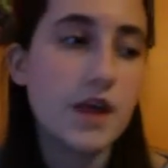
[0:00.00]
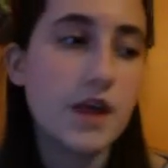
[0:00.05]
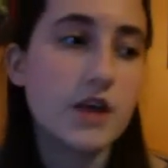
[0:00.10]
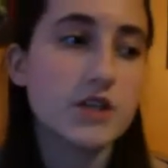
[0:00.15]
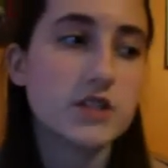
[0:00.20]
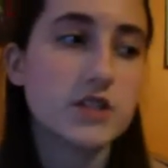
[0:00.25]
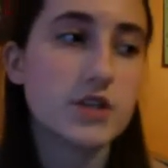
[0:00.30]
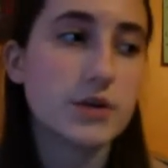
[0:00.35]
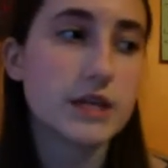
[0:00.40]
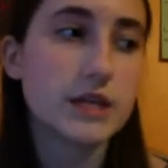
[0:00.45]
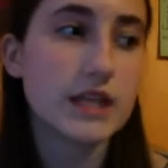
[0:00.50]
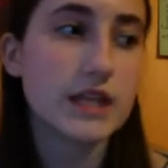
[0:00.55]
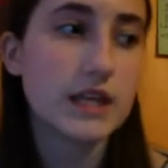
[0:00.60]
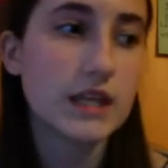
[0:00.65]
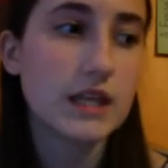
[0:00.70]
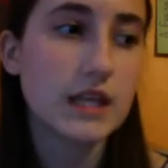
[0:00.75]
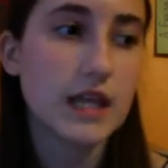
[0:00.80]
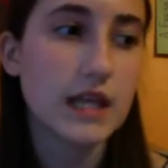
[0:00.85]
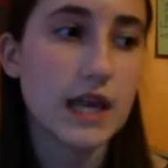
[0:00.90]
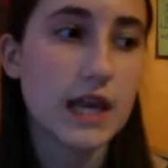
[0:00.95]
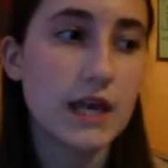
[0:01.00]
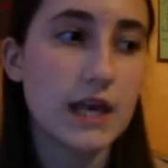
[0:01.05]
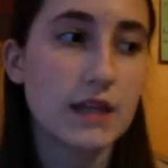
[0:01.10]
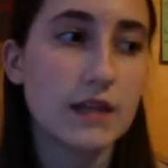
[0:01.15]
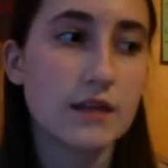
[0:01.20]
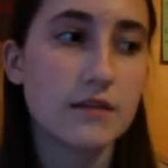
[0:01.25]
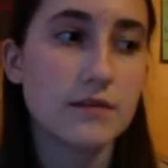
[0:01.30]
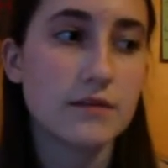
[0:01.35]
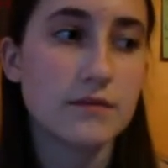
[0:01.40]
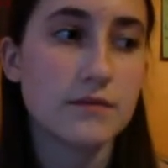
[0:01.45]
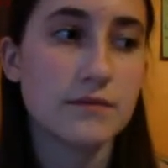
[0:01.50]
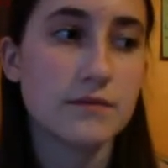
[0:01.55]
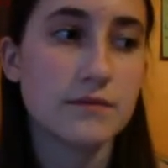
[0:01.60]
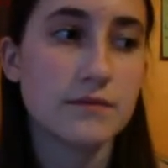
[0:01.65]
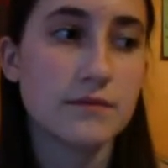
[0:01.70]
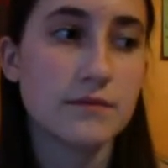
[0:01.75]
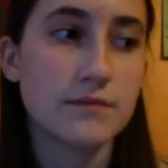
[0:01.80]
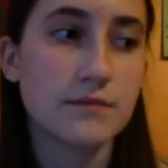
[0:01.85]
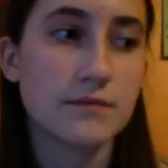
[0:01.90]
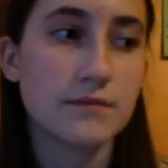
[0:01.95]
So I think that
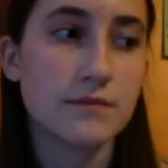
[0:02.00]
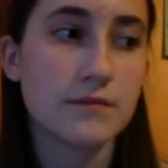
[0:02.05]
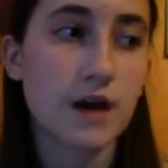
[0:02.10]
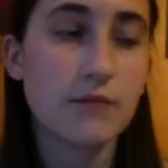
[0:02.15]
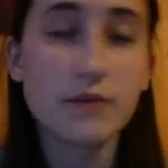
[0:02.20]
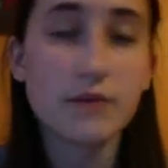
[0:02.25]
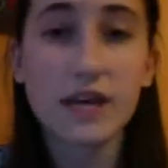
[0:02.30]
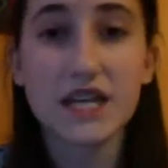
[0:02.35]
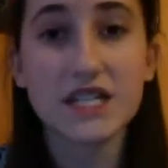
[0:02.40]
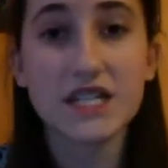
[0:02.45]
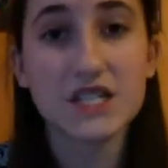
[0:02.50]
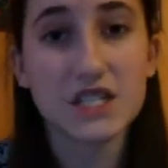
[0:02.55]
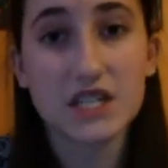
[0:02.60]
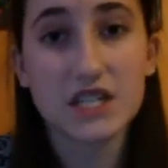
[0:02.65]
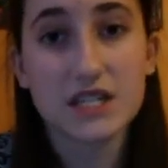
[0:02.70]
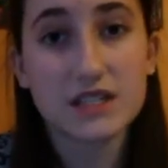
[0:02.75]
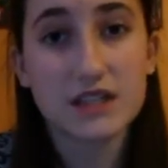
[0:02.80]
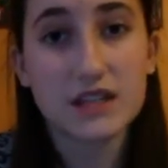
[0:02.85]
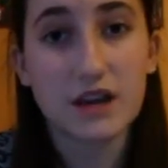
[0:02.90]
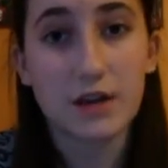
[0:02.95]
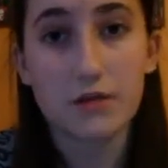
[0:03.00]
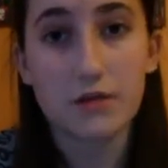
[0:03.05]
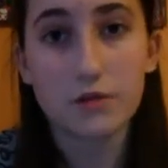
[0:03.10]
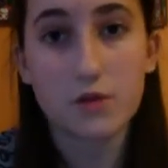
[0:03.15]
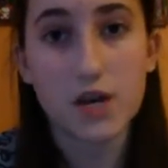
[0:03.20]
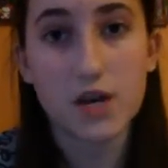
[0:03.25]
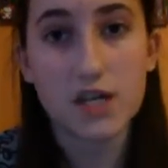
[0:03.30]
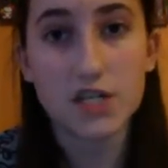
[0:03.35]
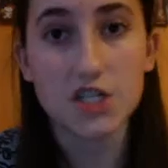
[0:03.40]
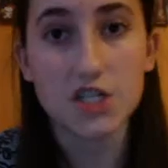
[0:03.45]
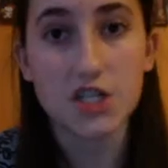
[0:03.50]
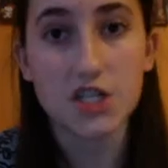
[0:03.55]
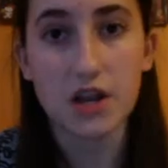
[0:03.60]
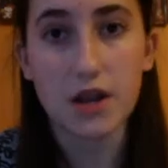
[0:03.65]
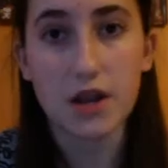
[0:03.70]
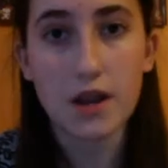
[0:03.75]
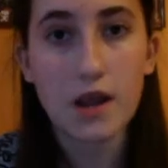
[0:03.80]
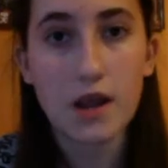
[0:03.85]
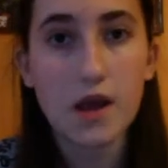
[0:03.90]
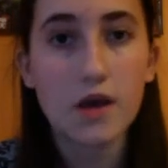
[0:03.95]
a PhD isn't out of question,